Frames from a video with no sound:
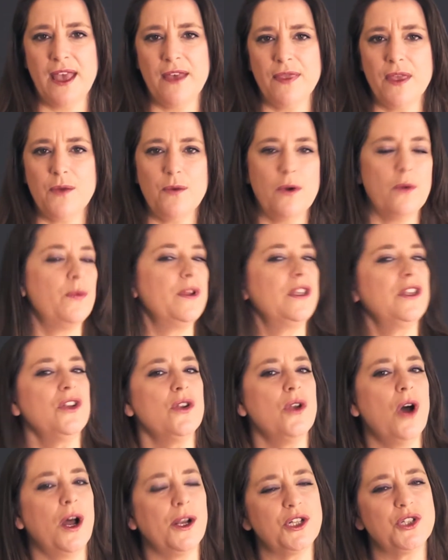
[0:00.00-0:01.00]
that what we're
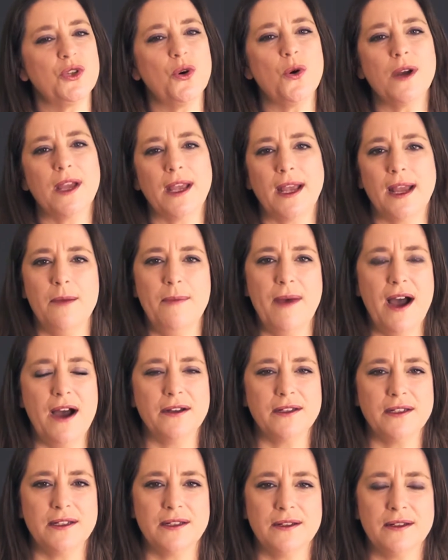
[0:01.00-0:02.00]
not talking
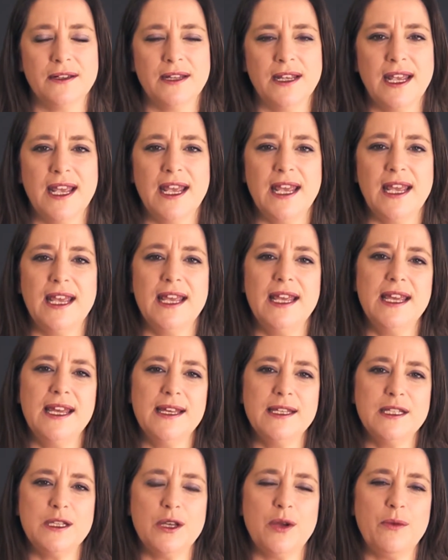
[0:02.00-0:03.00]
about
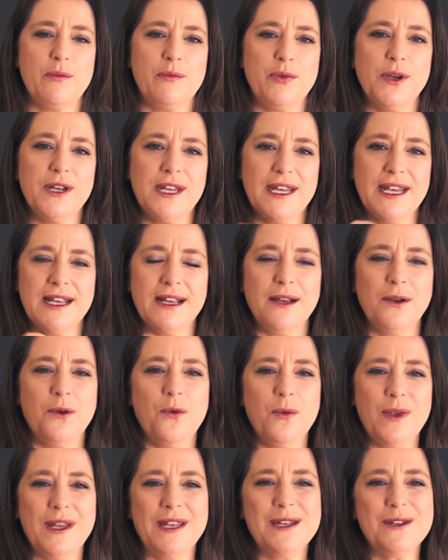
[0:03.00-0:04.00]
is putting
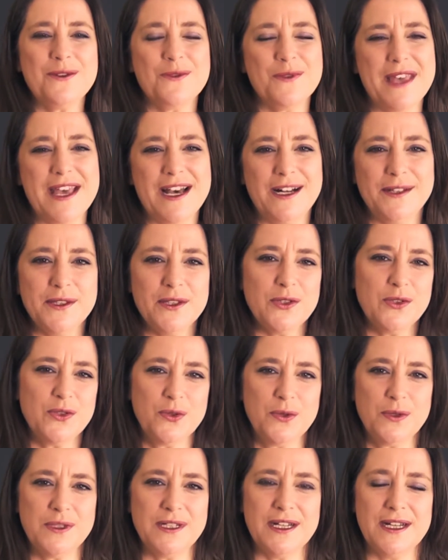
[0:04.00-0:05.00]
Wind, or the eldest
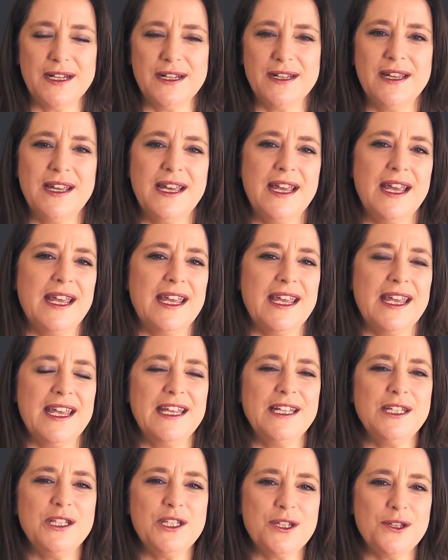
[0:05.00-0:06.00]
daughter,
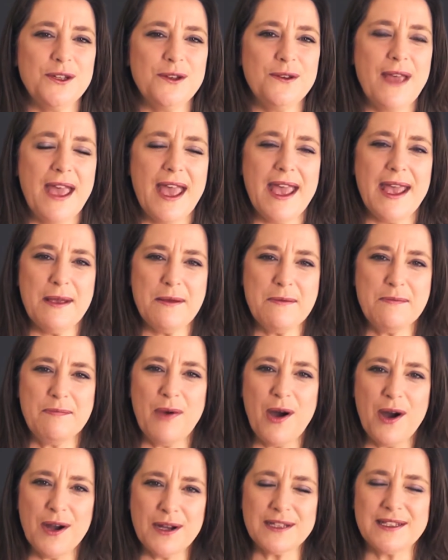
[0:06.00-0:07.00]
into a
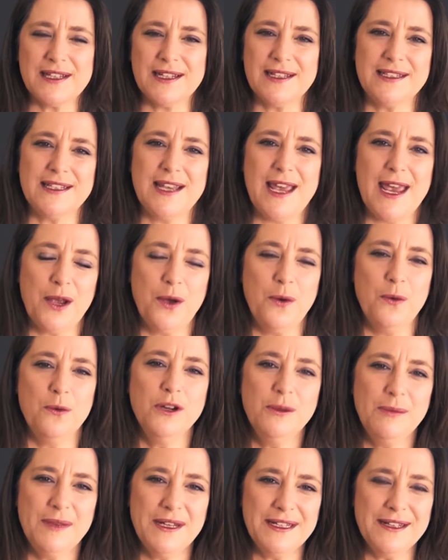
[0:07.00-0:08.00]
box and saying
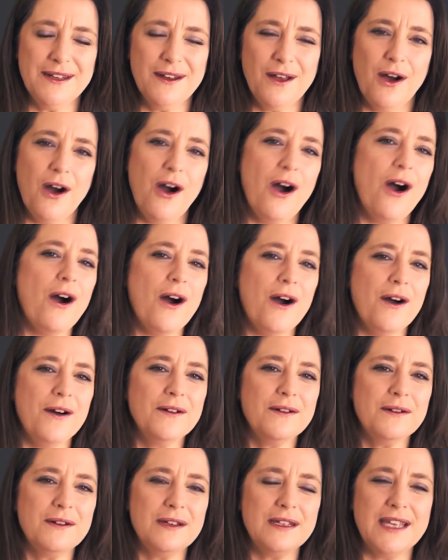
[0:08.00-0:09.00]
women
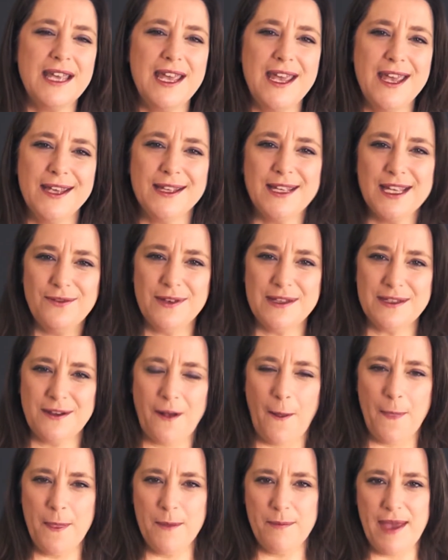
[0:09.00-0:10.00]
are caregivers
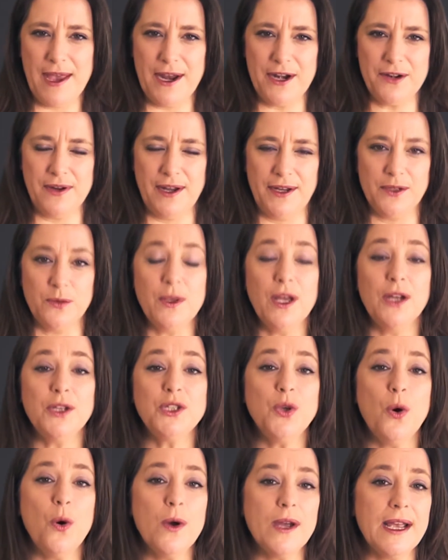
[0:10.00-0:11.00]
on the background. We are
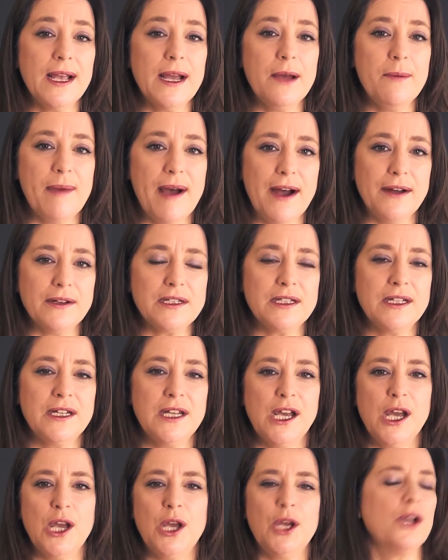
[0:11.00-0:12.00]
talking about
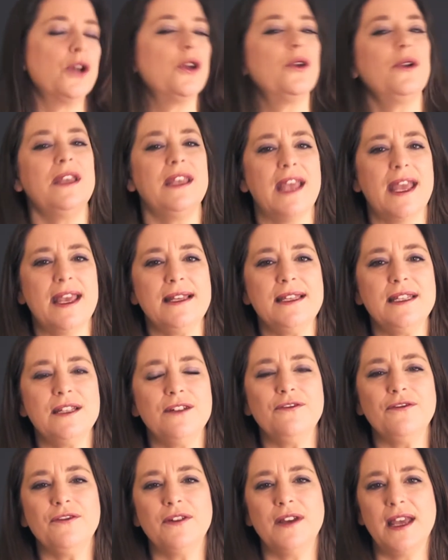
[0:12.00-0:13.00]

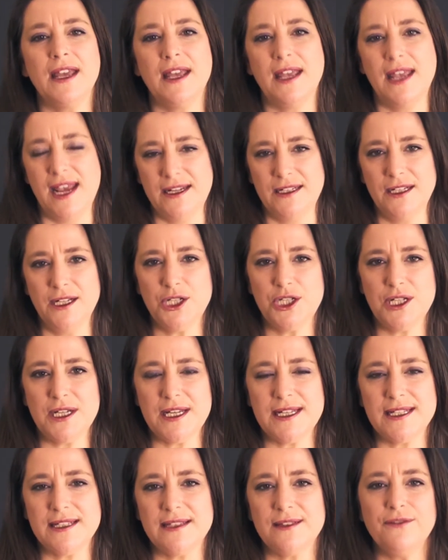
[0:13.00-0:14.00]
creative
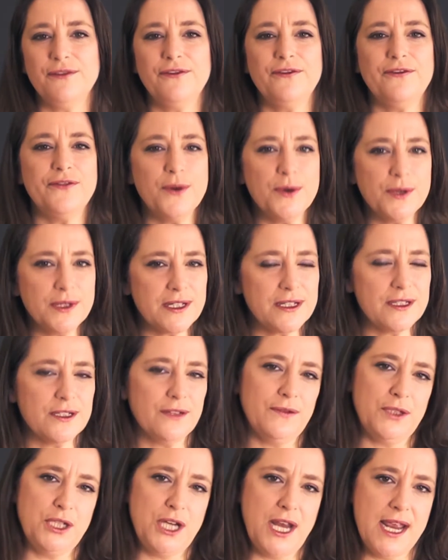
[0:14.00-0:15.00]
energies, the forces
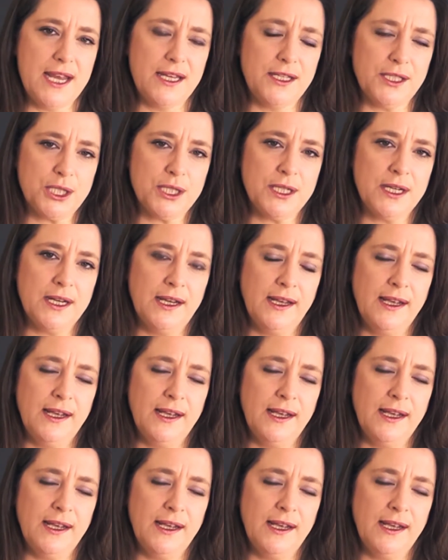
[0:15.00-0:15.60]
of change.